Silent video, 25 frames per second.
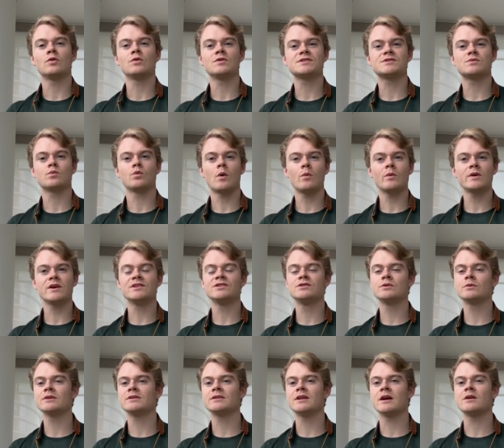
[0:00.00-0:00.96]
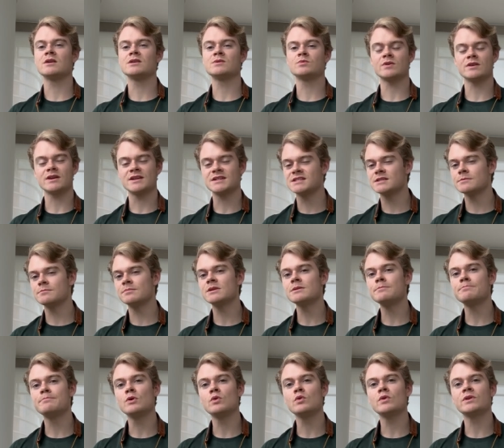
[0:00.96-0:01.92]
what we are doing there is we are simply
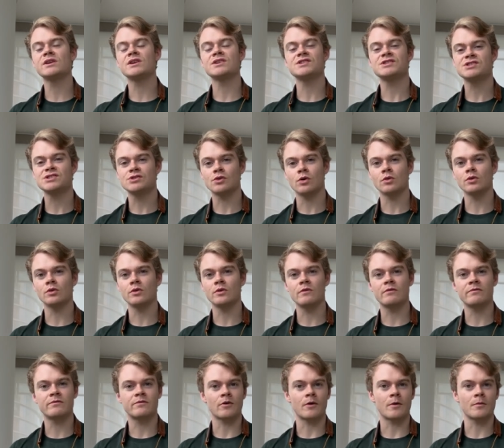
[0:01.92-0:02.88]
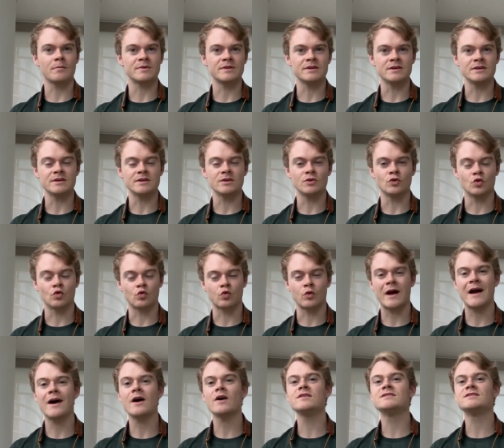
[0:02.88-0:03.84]
building a solo from the
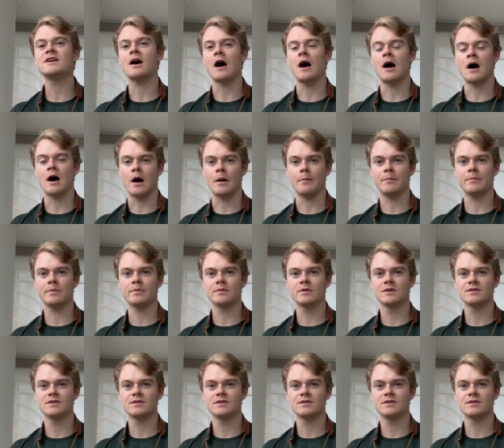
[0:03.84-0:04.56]
ground up.